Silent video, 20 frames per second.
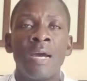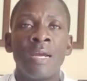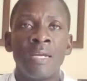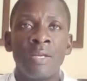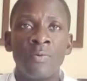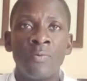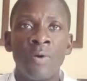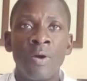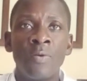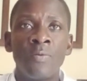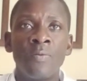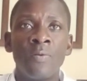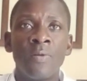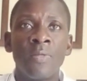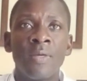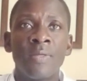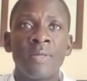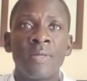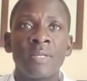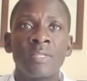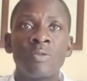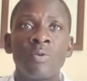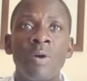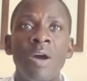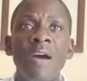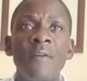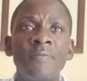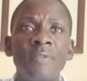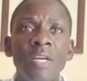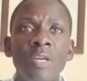in one way or the other. So
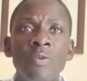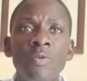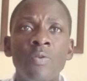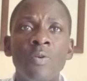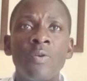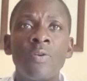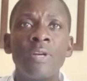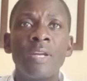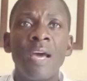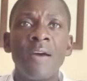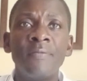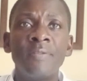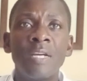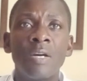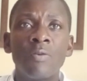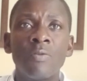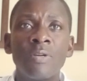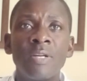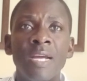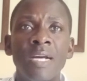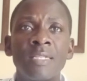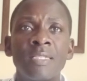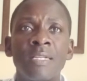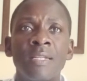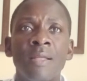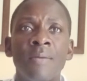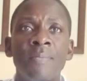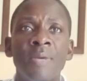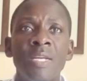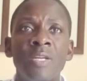after you after
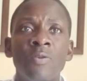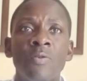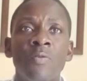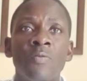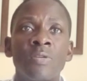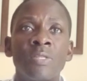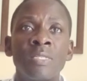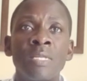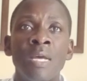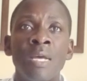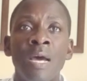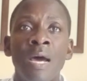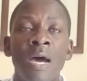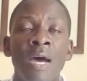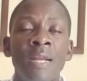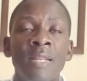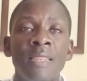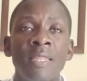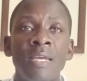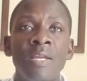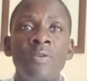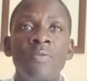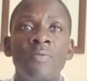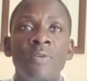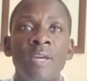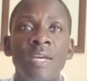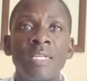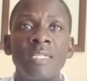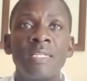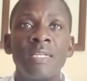conducting the medicals and then you
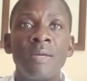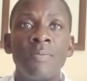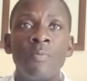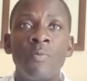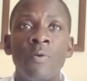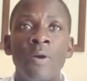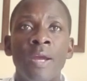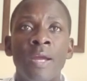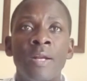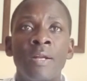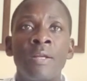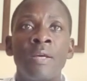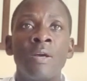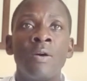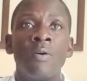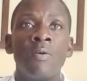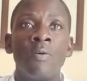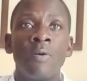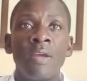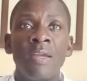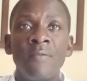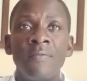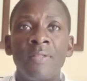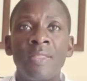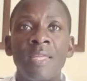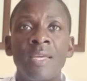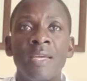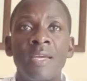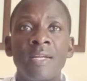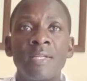get them well, or
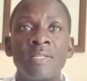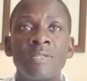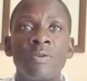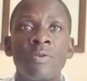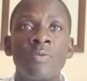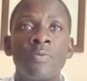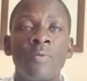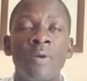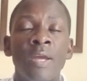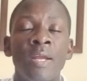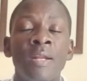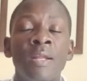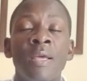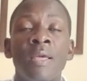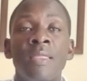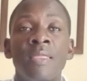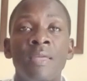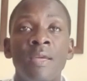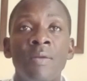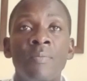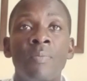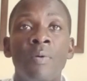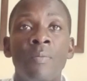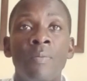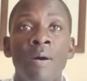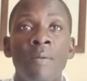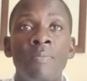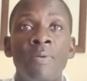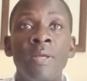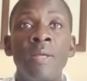everything gets on well, then
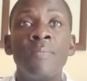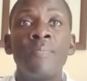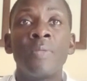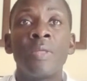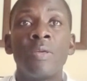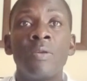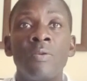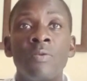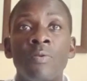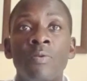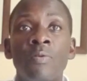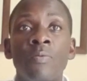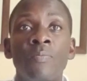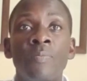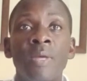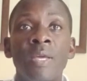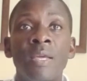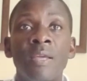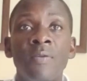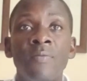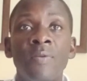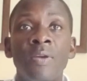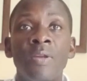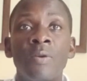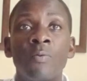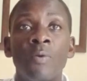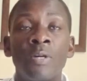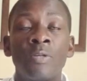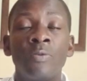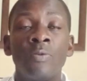probably you'll be
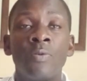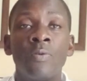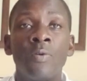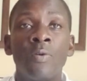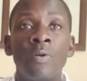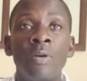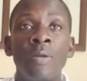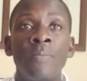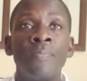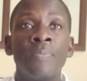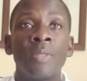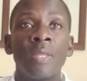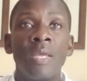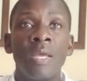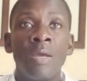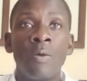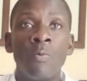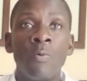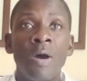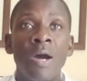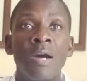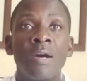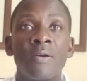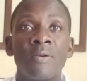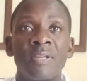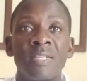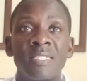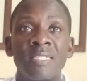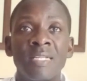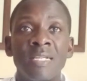given what you call a work
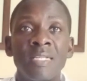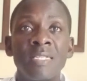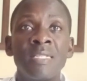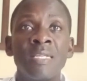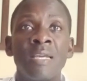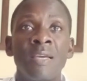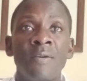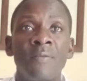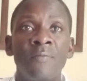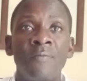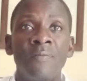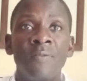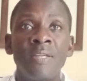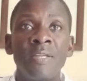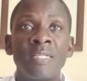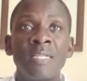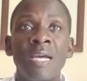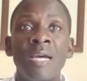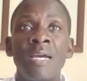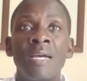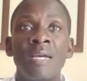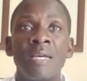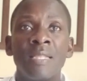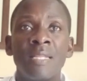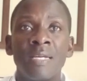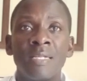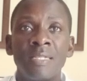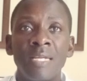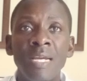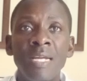residence visa
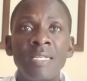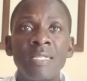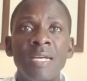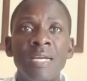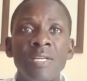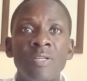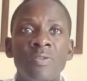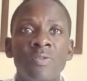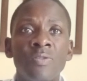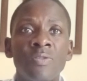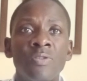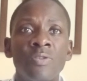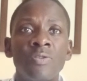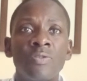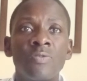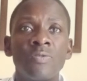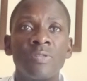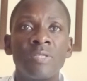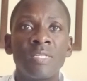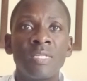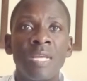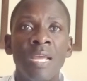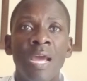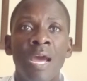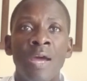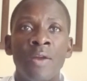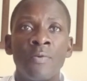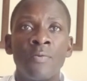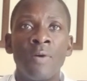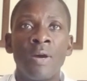that entitles you to stay
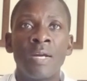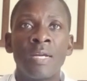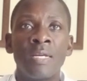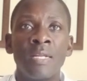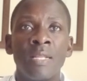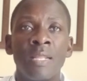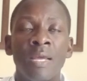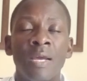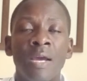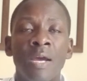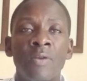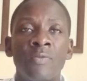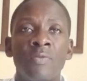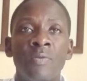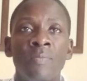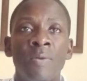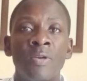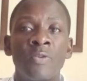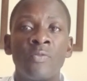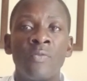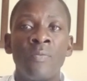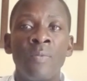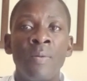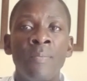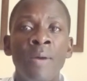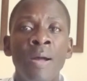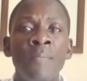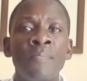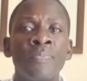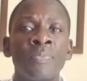and work in the country. But
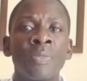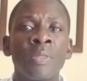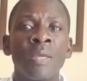remember,